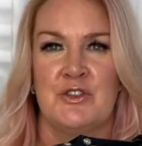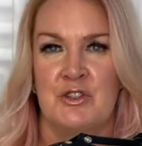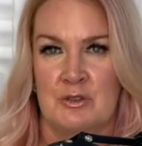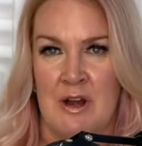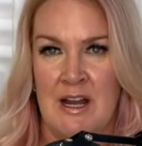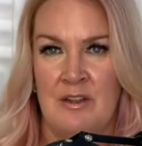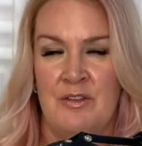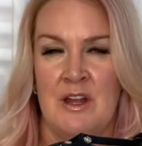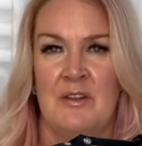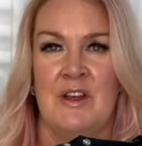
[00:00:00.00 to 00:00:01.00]

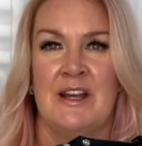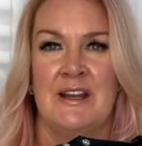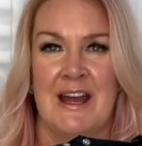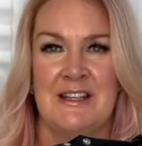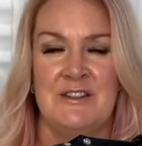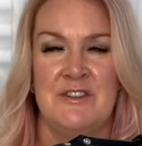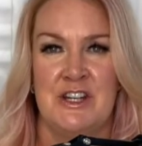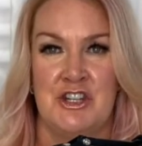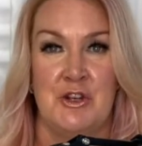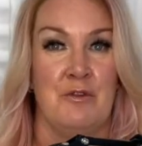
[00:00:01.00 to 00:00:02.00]
strengthen the connective
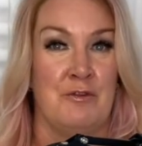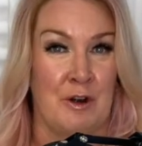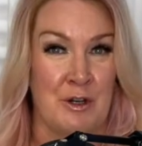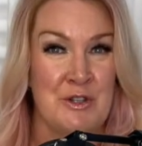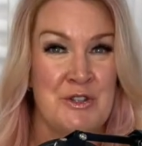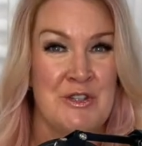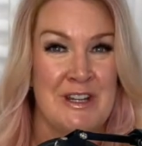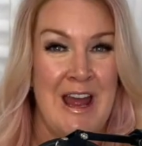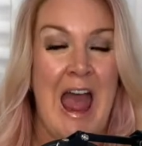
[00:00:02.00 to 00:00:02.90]
tissue first